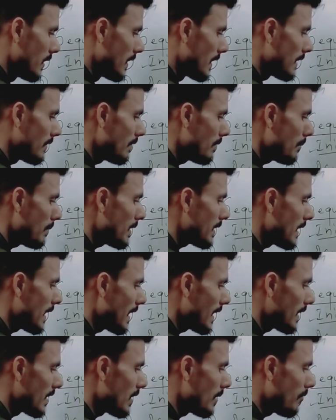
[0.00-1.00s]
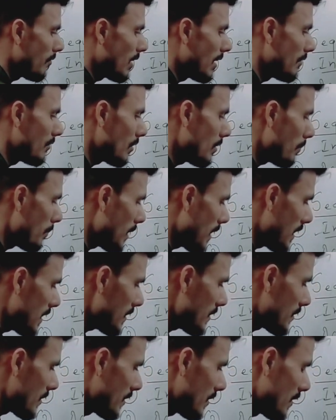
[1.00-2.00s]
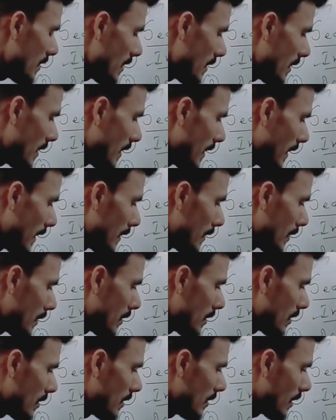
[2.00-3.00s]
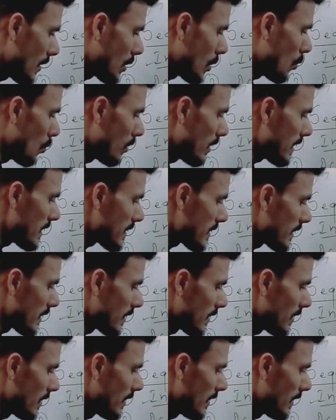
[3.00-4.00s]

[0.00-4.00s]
Remember that the fibroblast and the collagen,